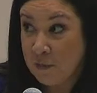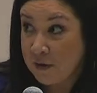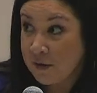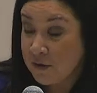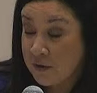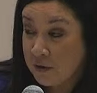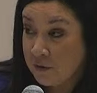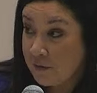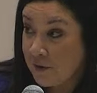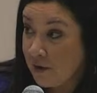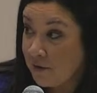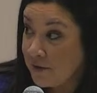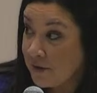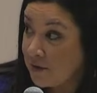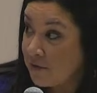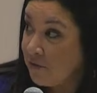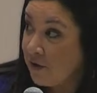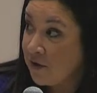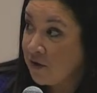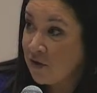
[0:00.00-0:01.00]

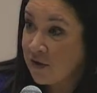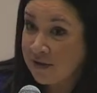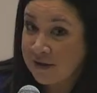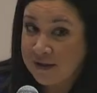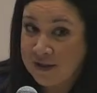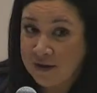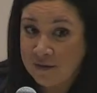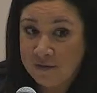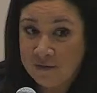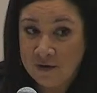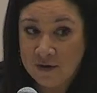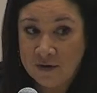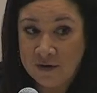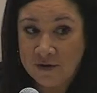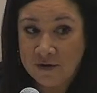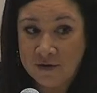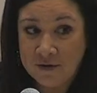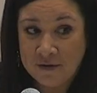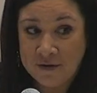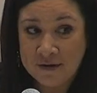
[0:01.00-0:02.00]
2,000 questions that
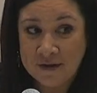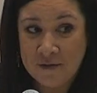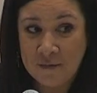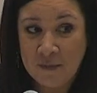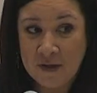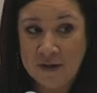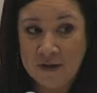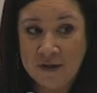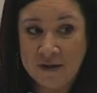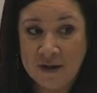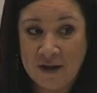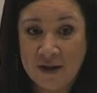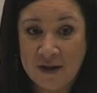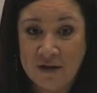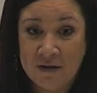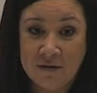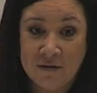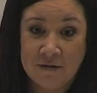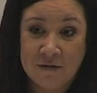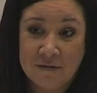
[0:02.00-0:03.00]
were submitted,
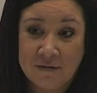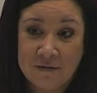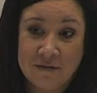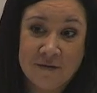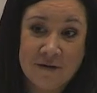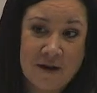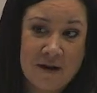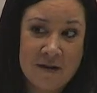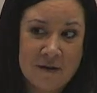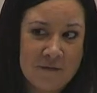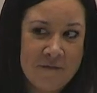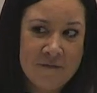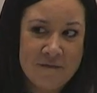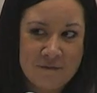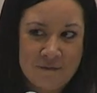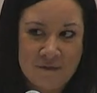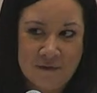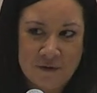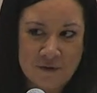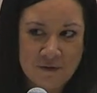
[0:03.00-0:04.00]
I kind of
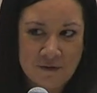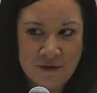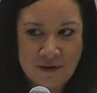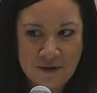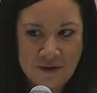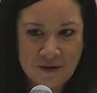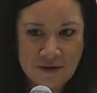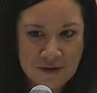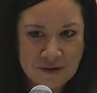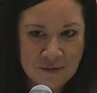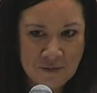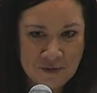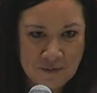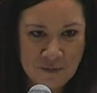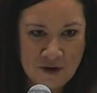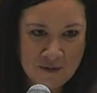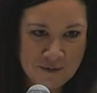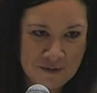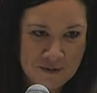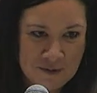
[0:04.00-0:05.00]
knew that this would
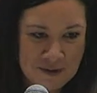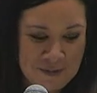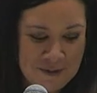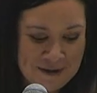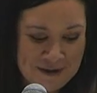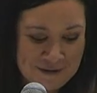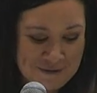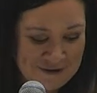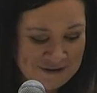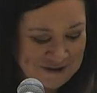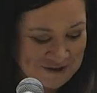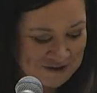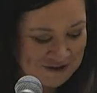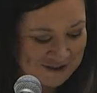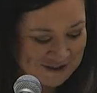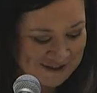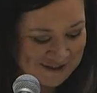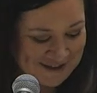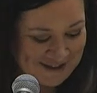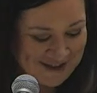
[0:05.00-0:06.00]
probably be a
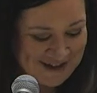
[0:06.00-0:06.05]
question.